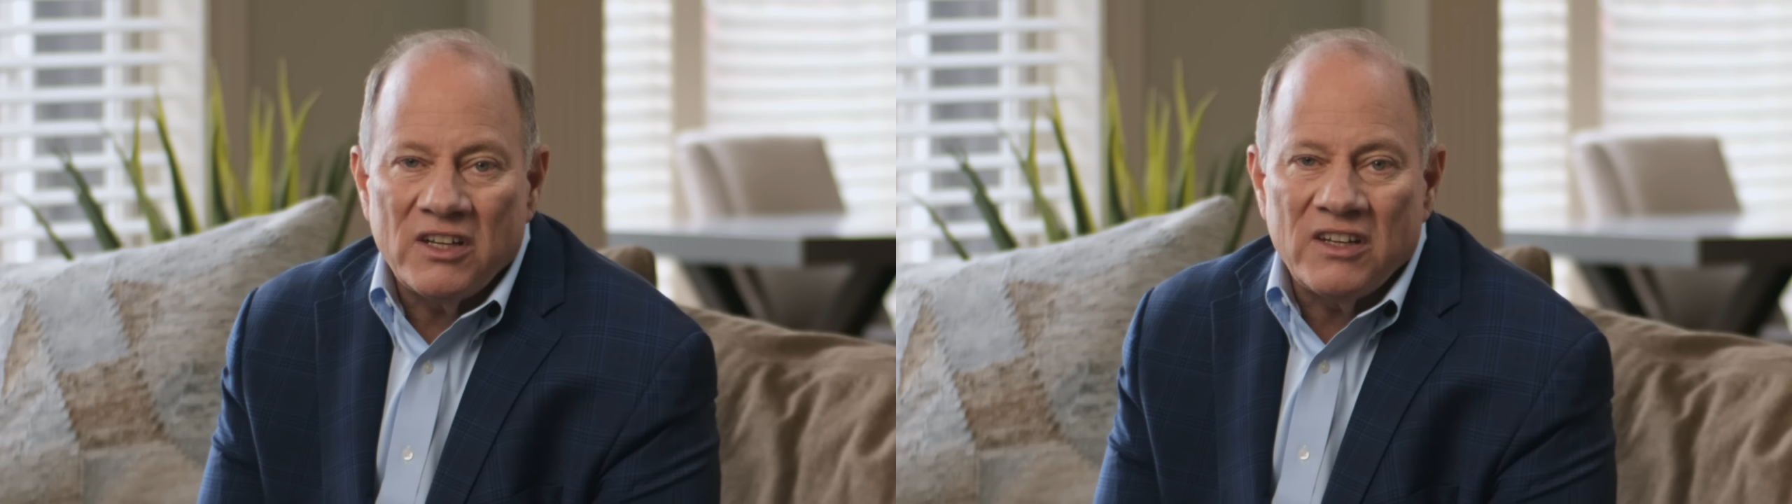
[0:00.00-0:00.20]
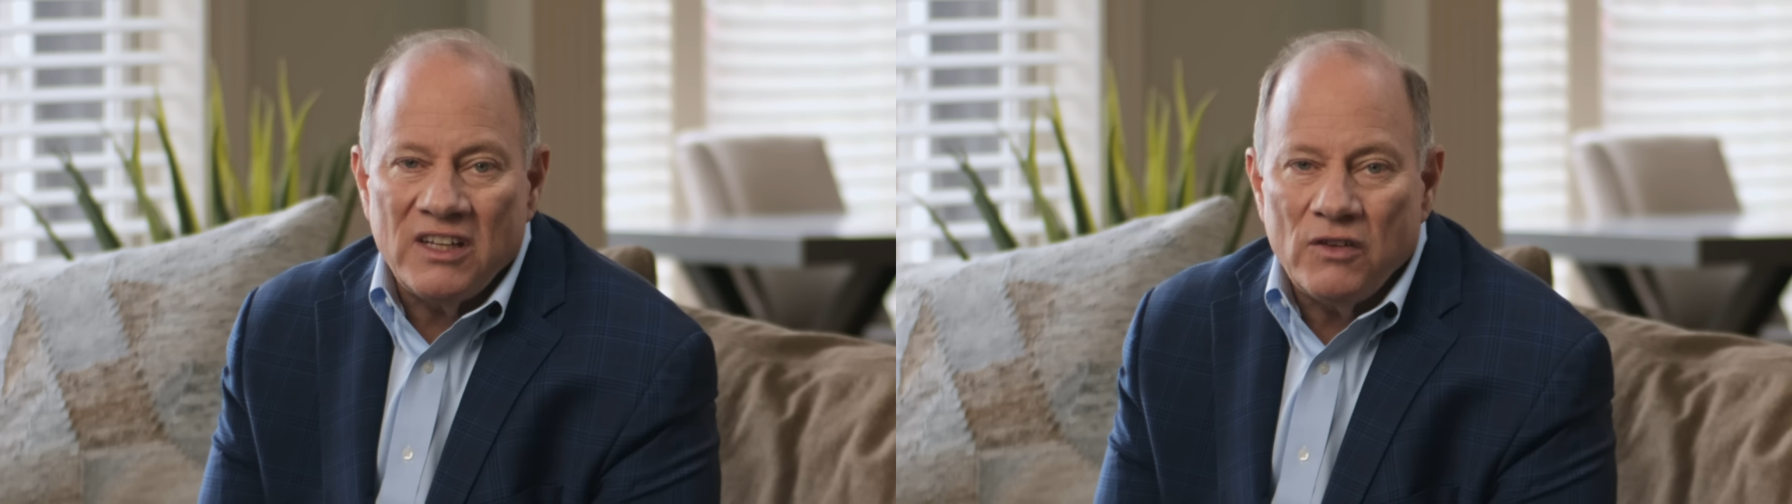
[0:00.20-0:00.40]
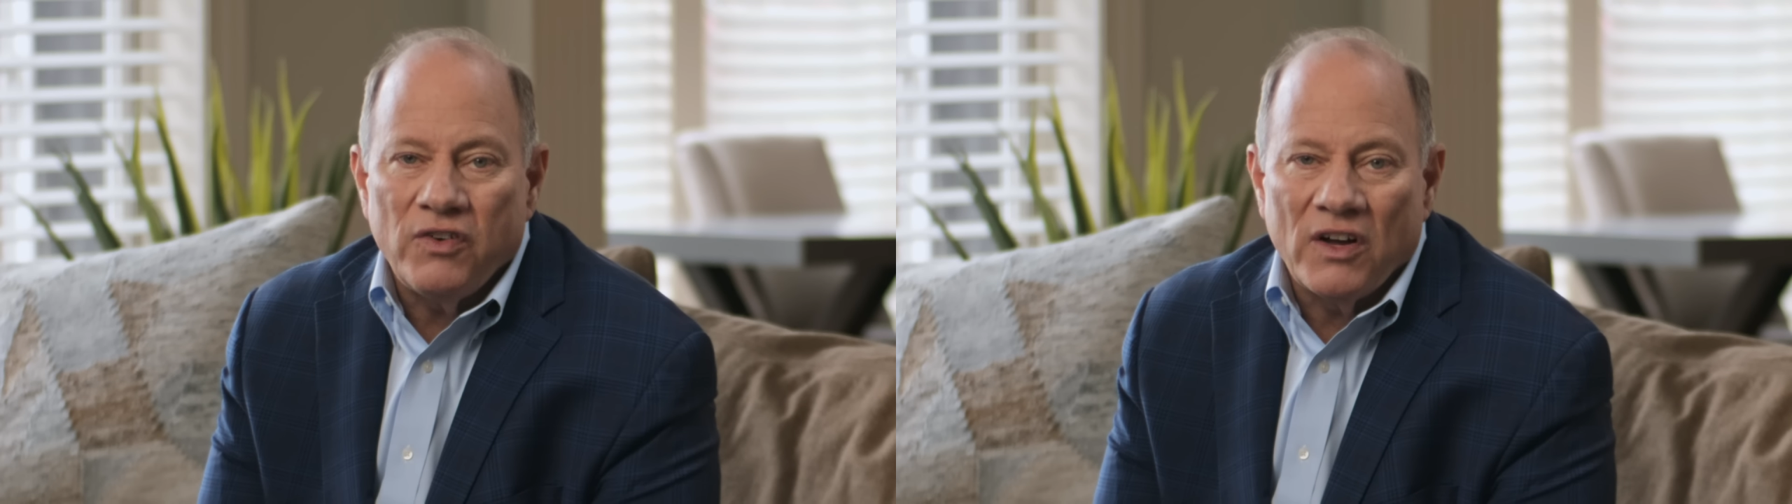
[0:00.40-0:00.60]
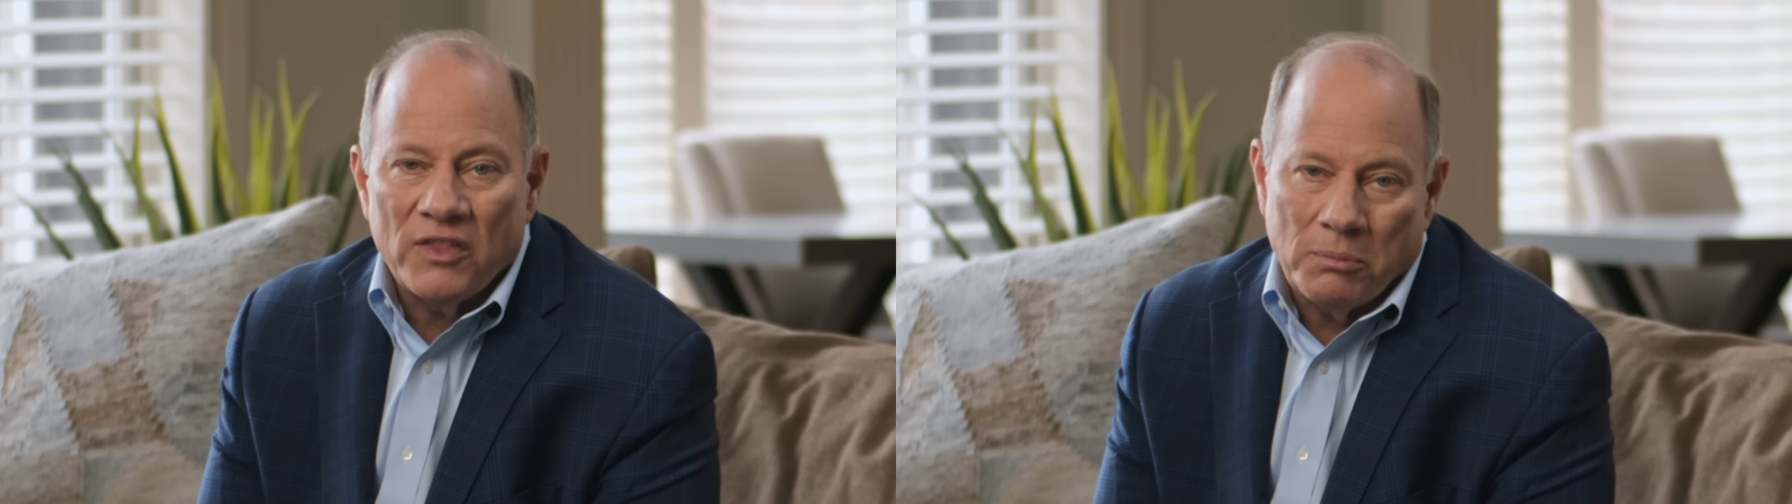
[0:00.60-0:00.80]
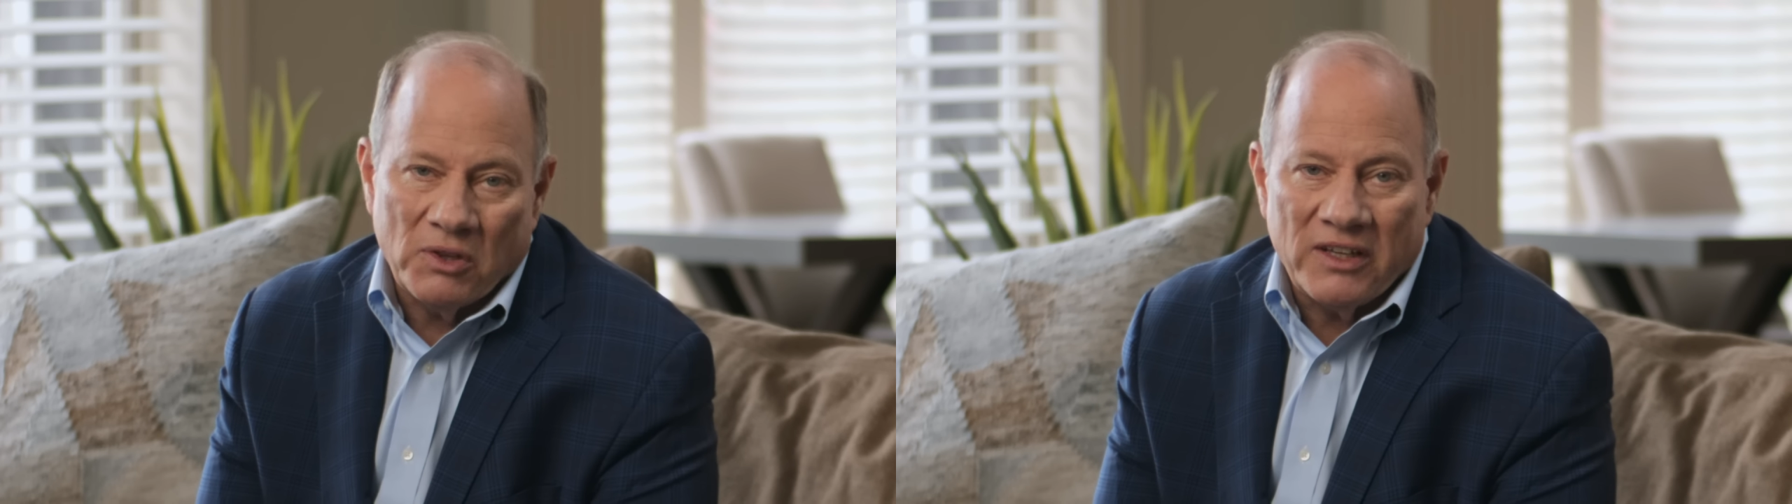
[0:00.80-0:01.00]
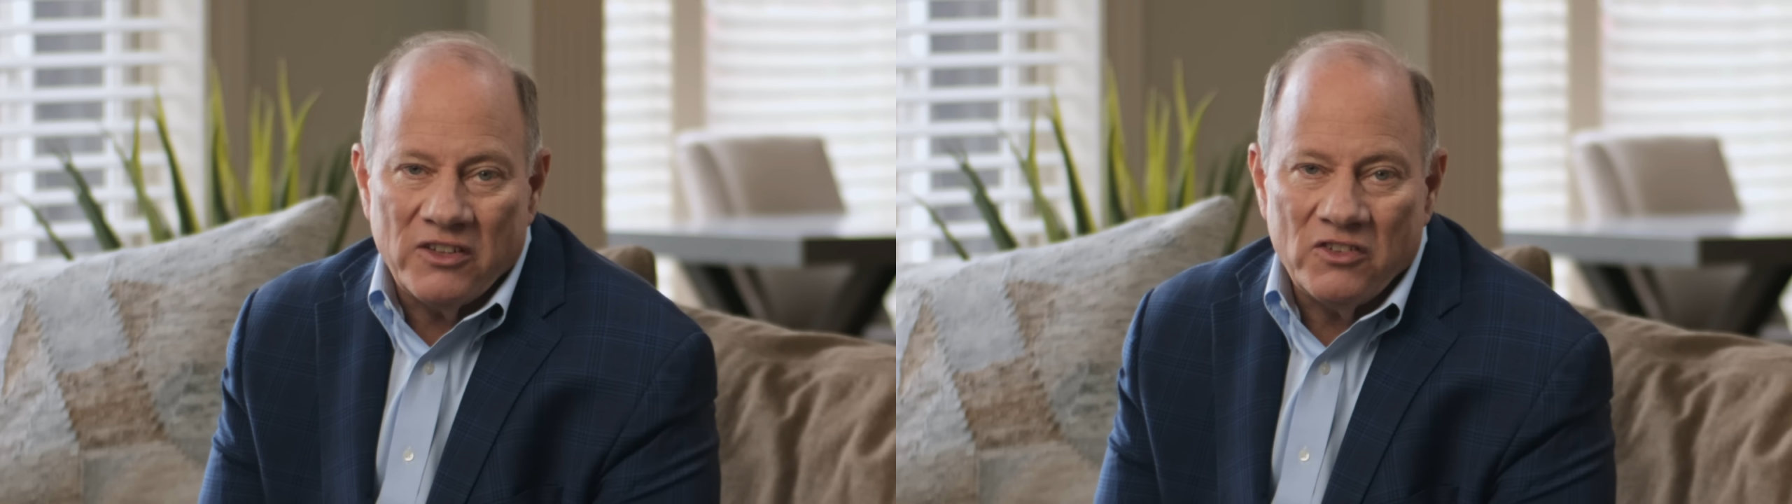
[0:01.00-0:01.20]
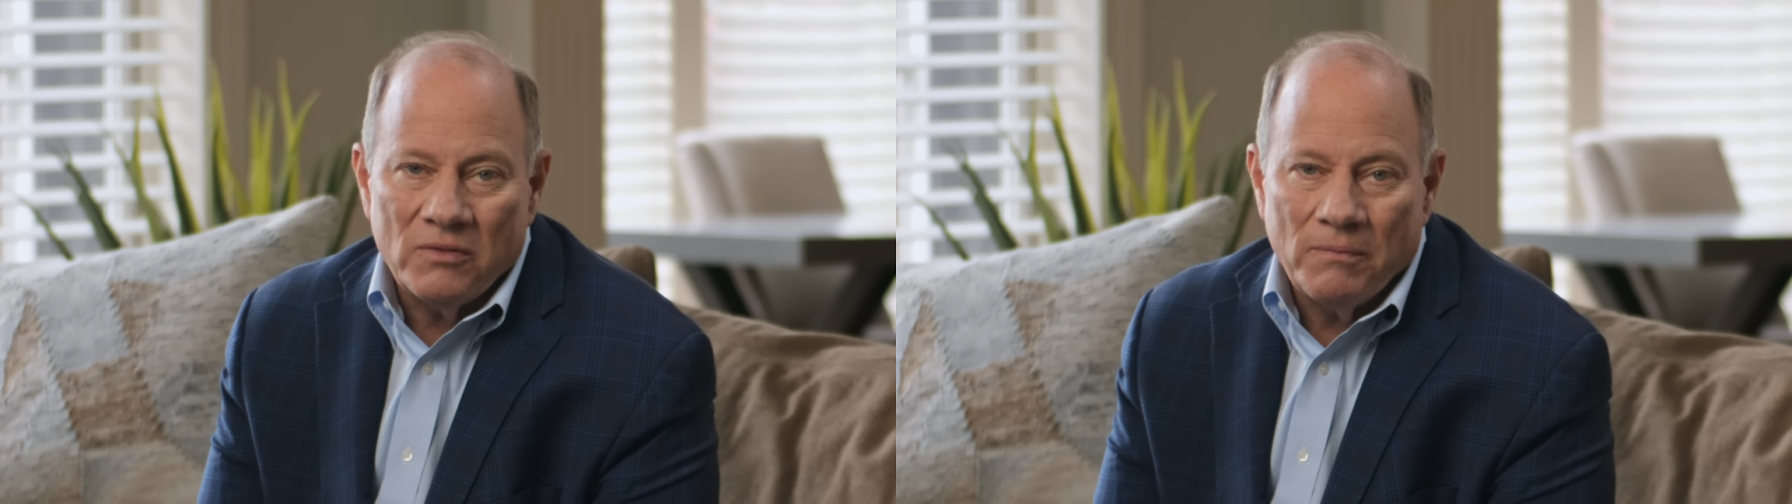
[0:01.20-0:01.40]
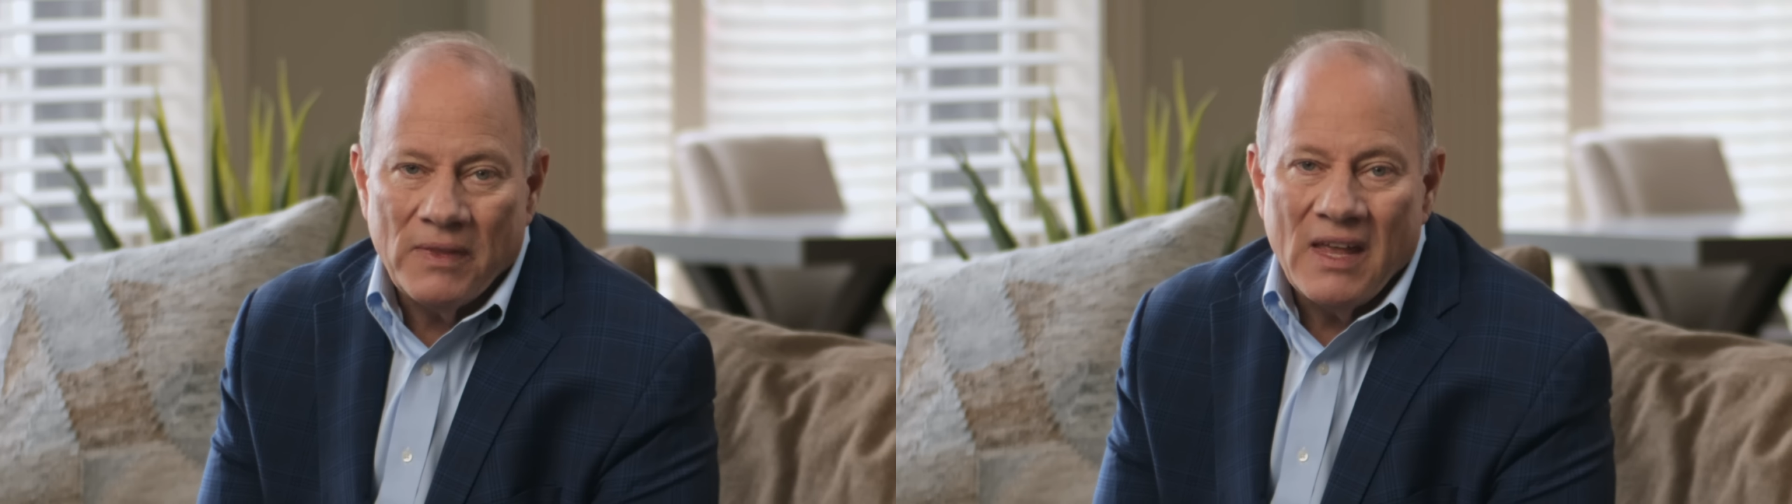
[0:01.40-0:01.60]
to defund the police,